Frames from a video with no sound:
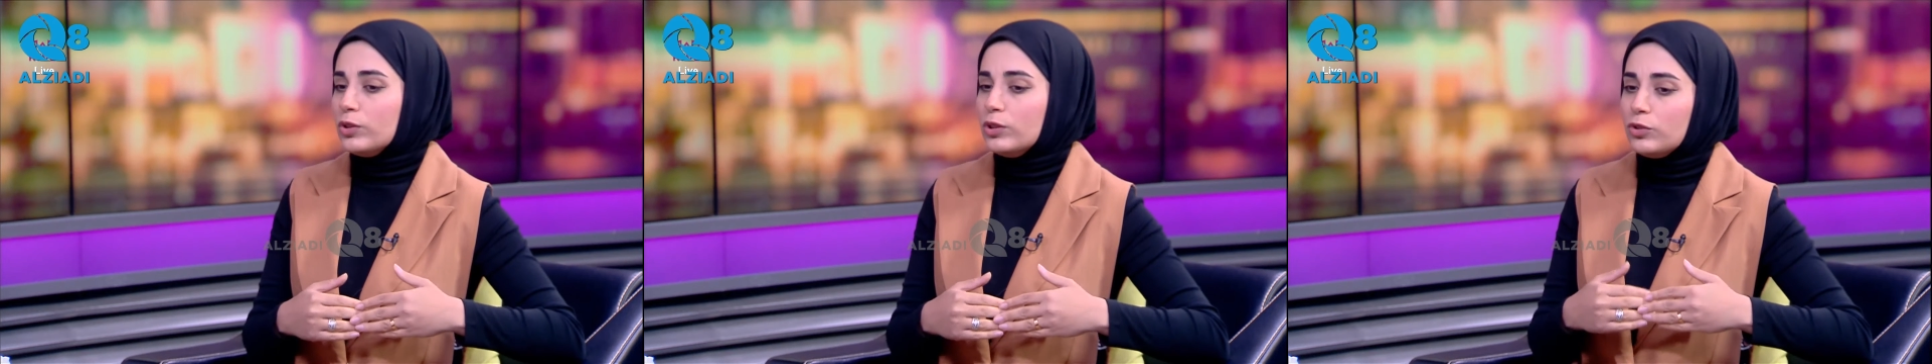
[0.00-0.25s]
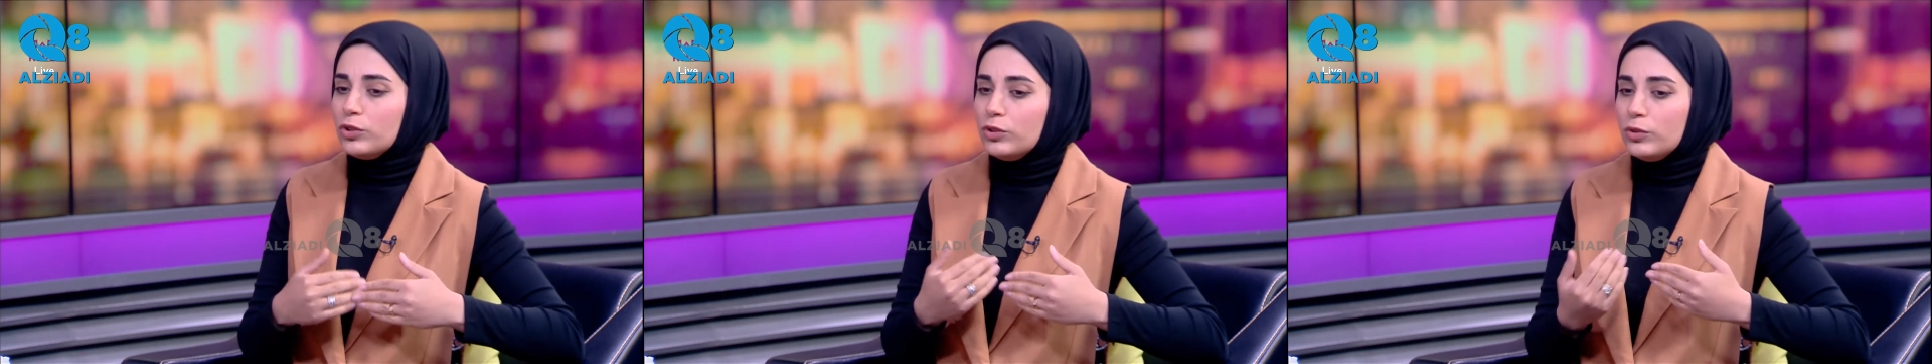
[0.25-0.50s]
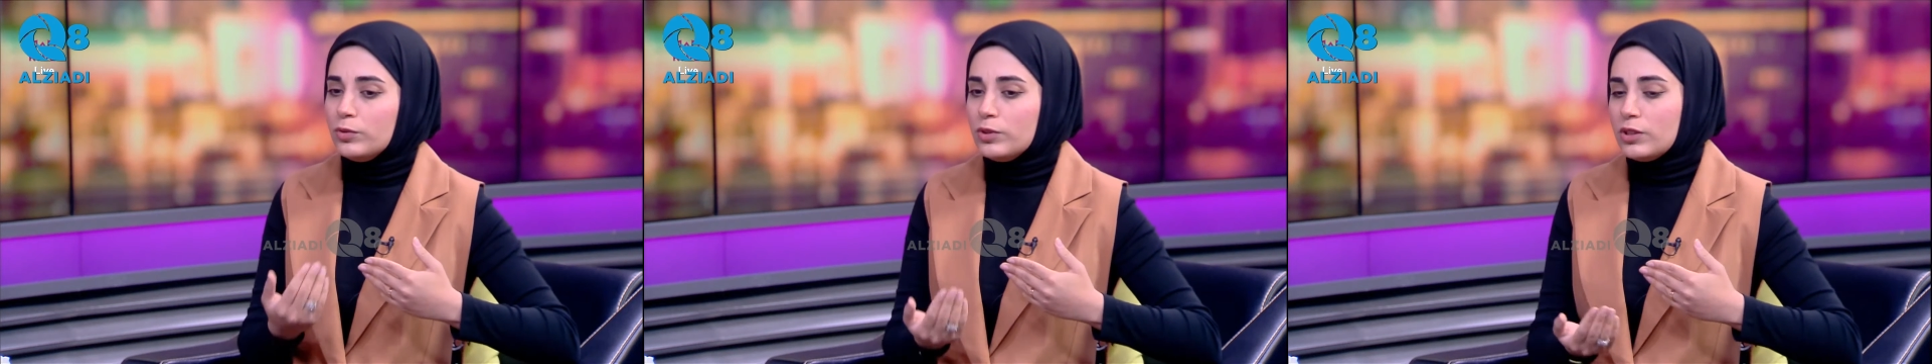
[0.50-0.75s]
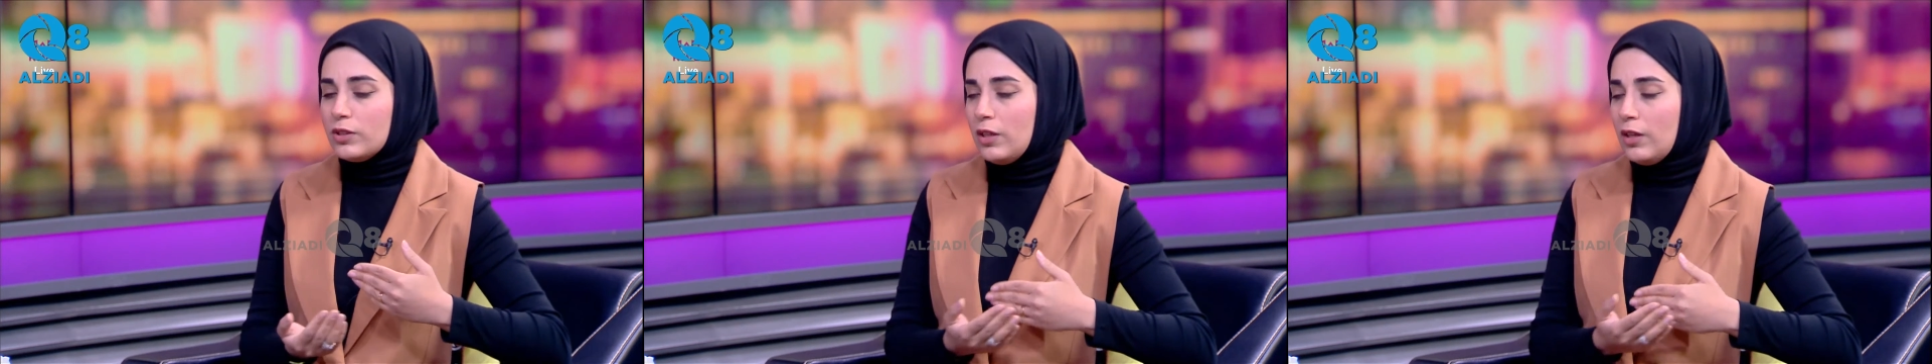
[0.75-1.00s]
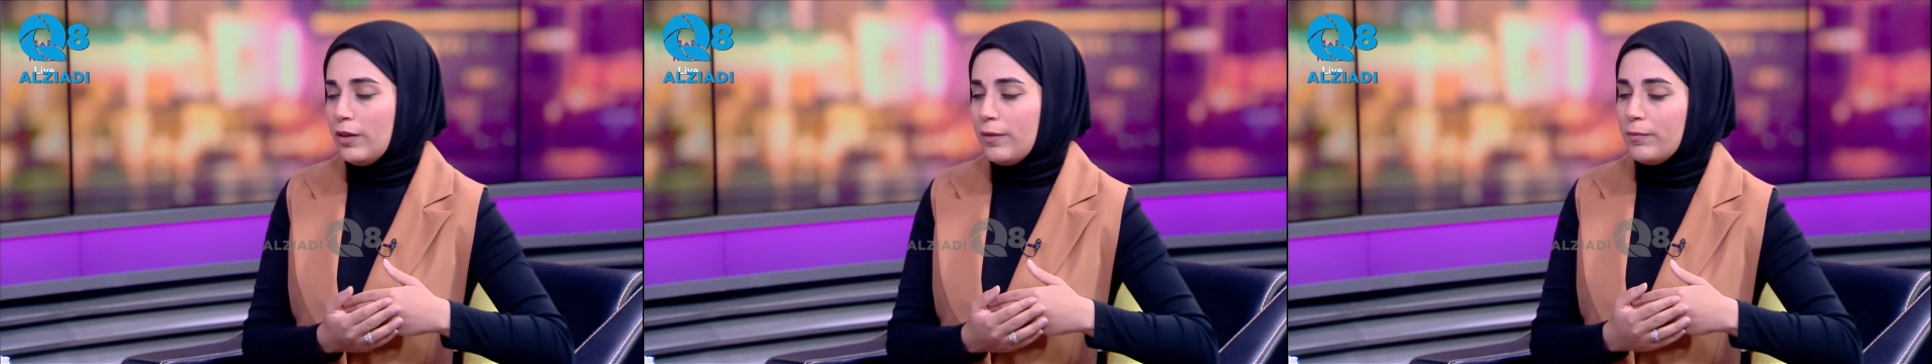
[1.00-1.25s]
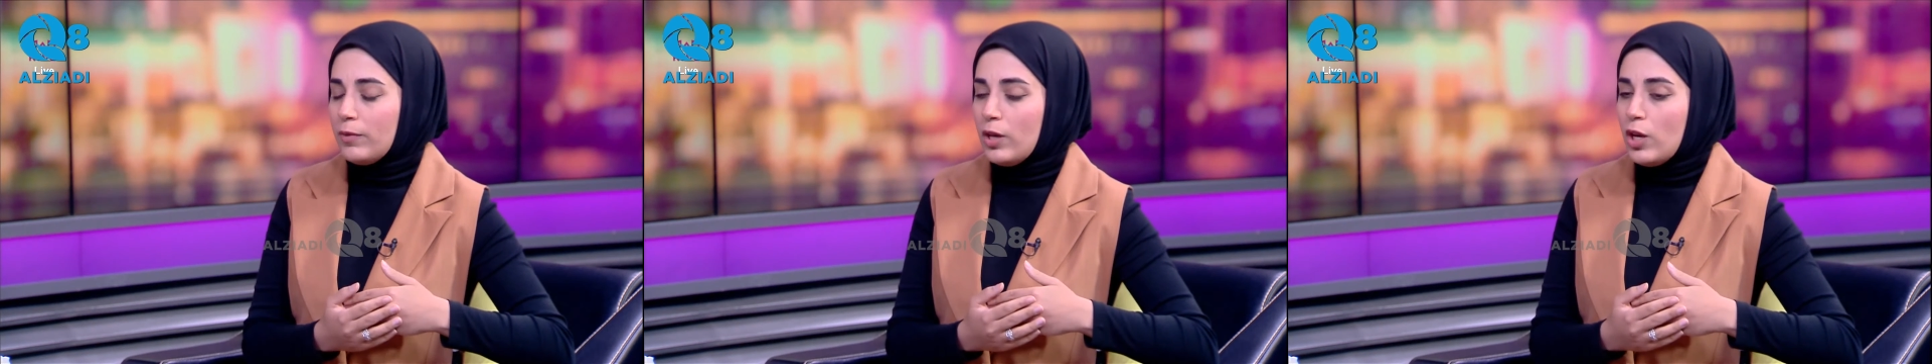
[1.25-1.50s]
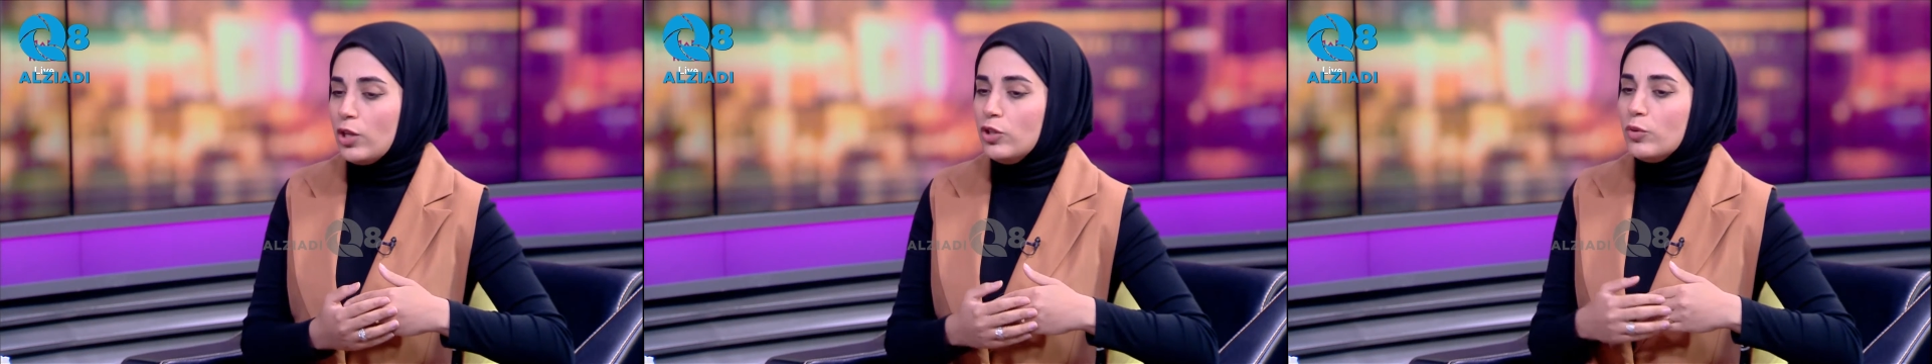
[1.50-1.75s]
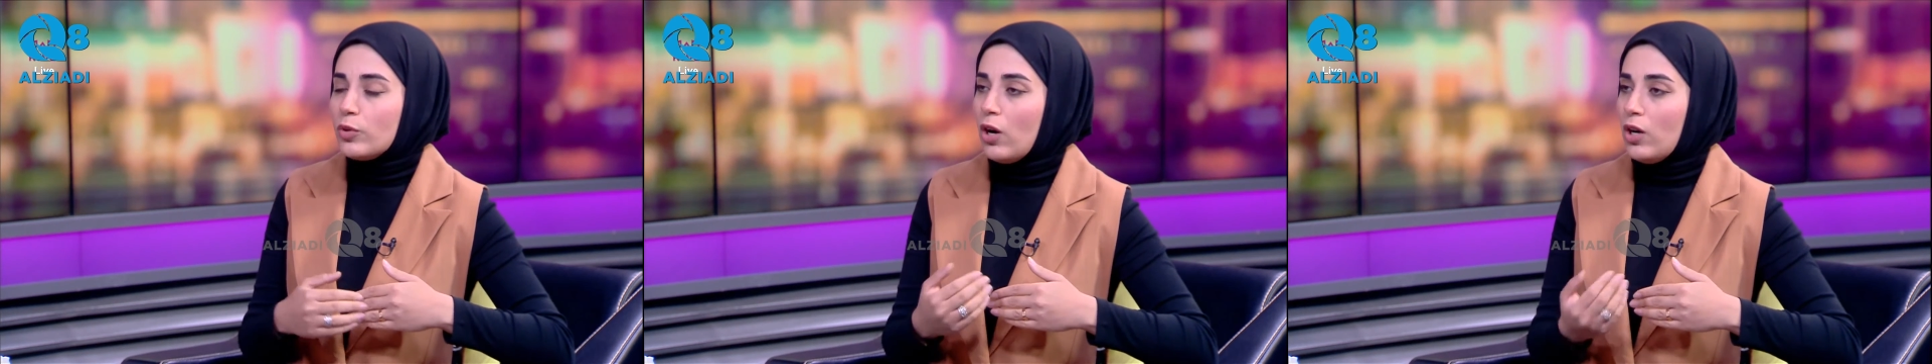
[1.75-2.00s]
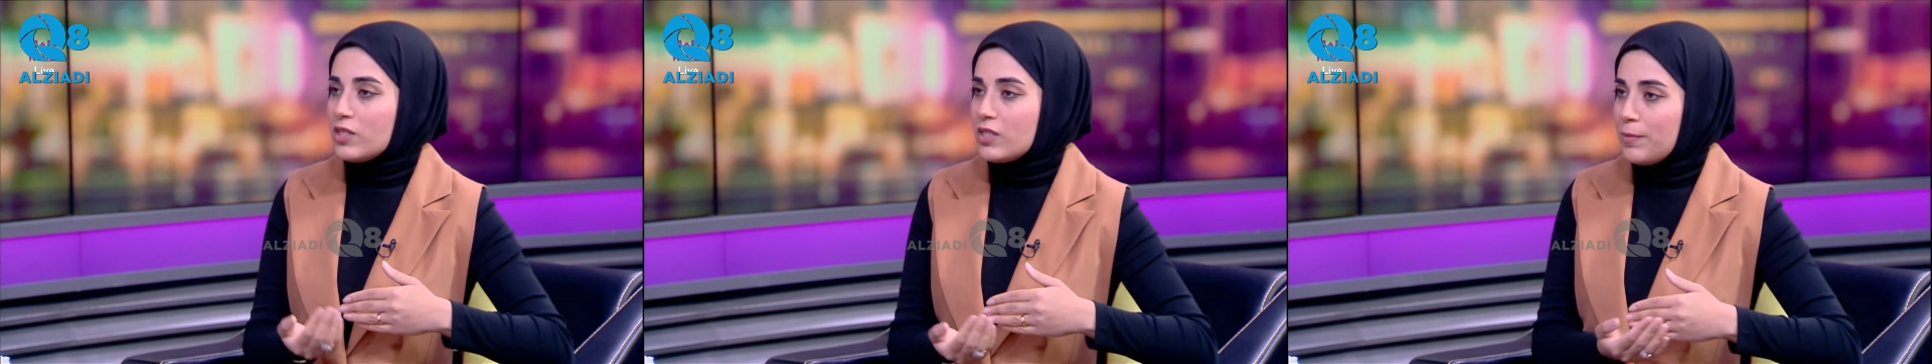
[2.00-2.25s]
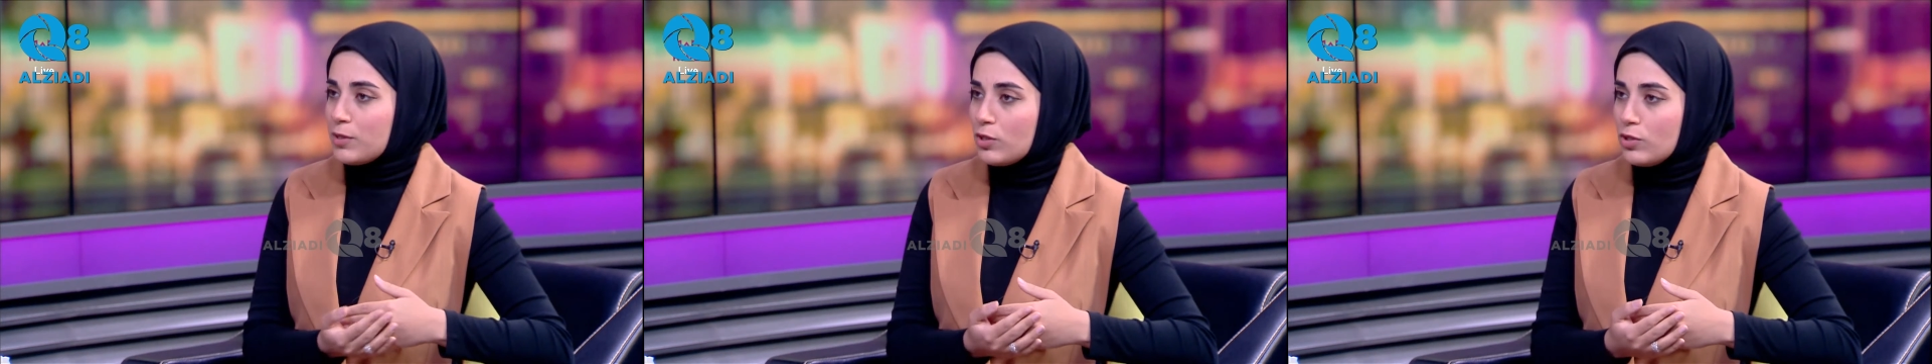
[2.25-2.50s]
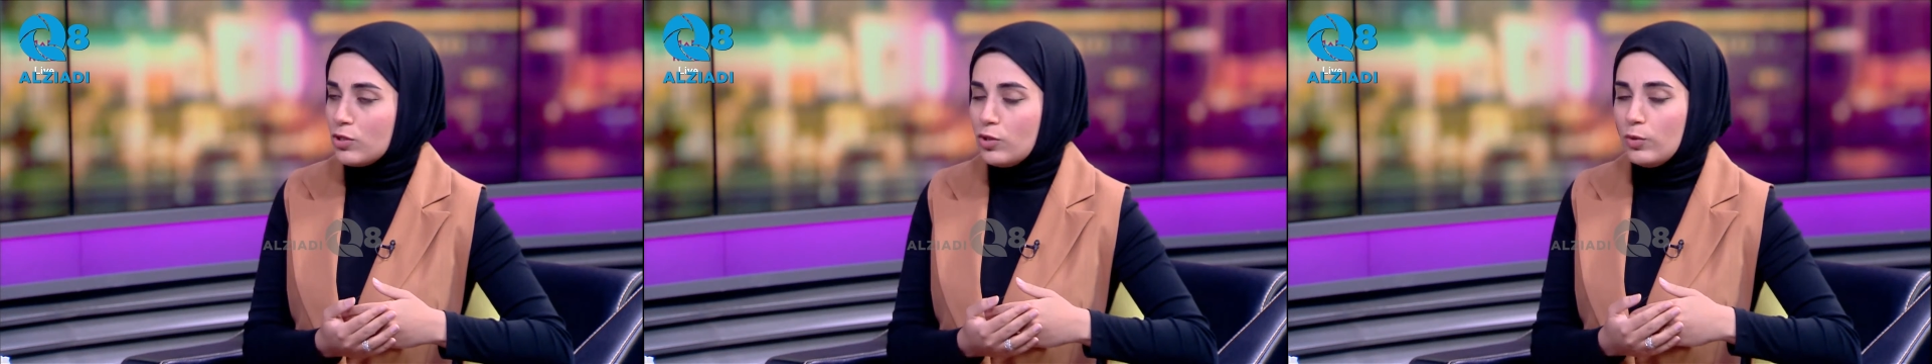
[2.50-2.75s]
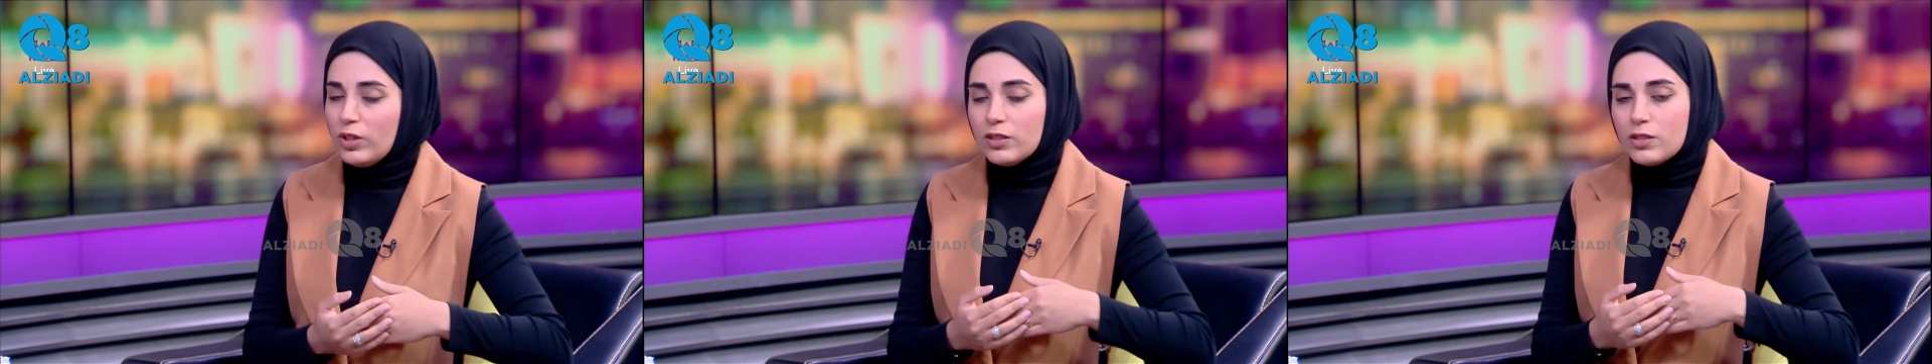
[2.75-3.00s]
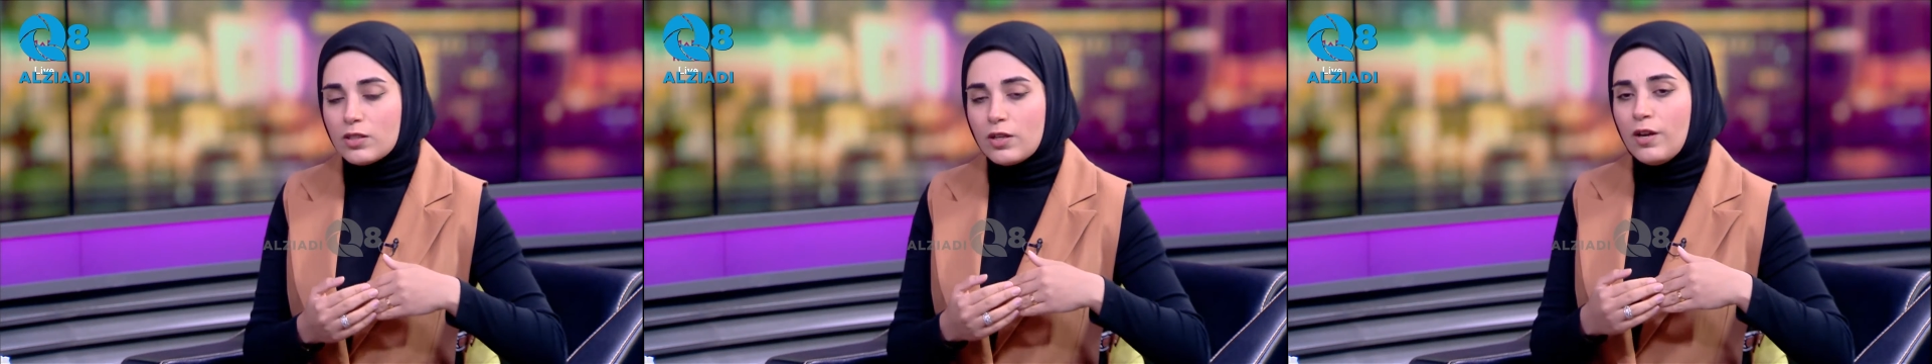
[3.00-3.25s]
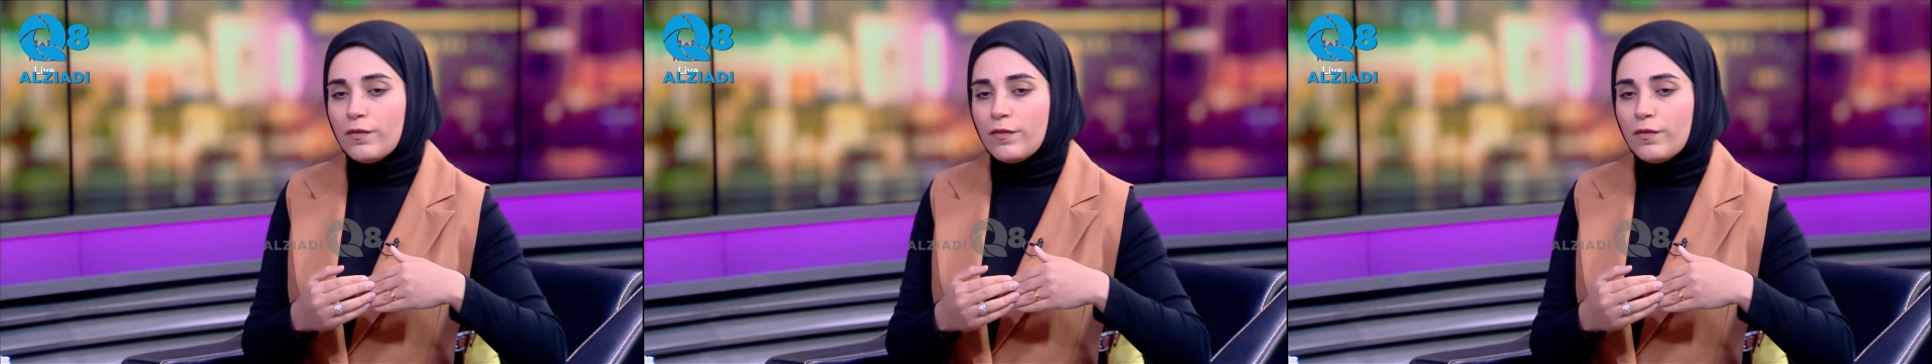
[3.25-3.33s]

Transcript: introduce new concepts to students.